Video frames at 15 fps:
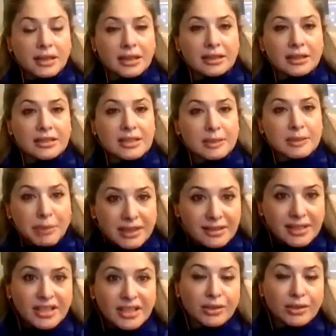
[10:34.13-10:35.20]

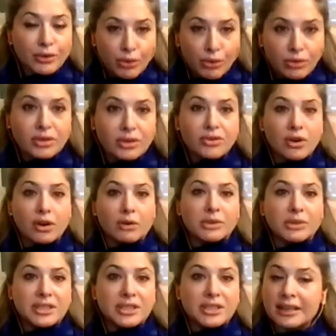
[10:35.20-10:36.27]
dispersing your local raw
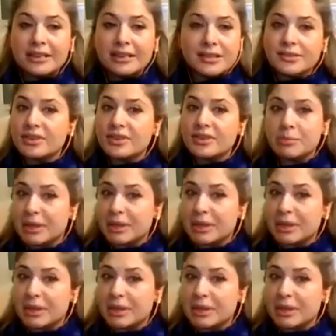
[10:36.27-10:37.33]
material industry. But again,
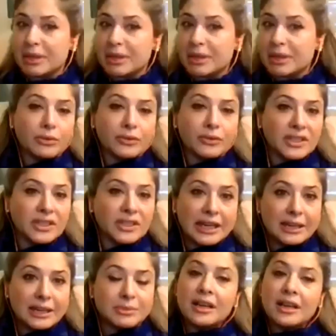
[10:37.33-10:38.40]
these are COVID times.
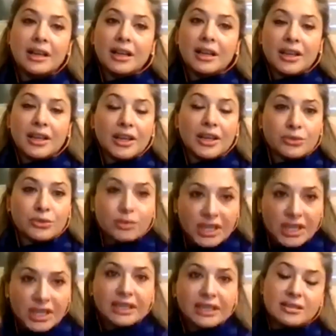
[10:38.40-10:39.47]
You need
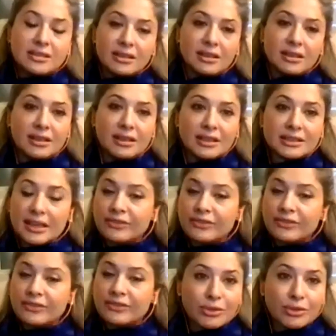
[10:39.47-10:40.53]
tough times
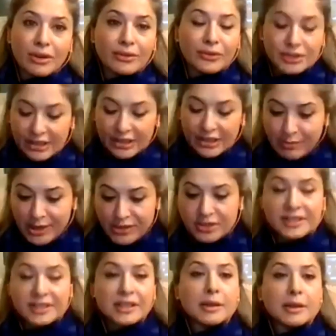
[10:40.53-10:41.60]
call for tough measures.
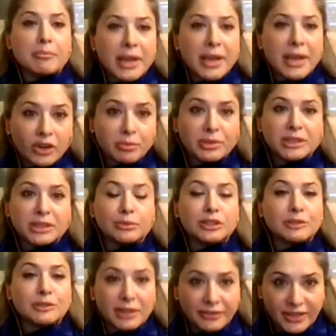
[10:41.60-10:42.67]
May not be the most
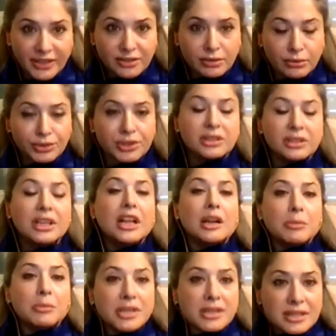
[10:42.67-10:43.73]
perfect solution, but
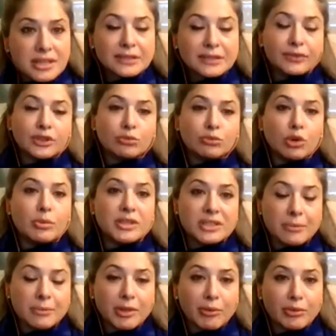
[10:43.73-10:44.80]
it is for the moment
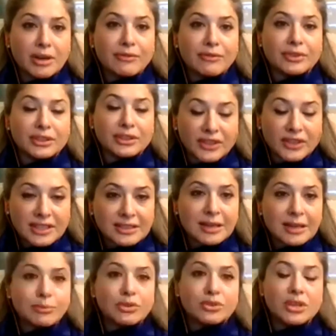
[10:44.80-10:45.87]
something done for the first time to
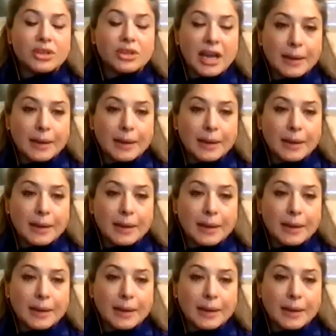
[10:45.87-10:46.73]
absolutely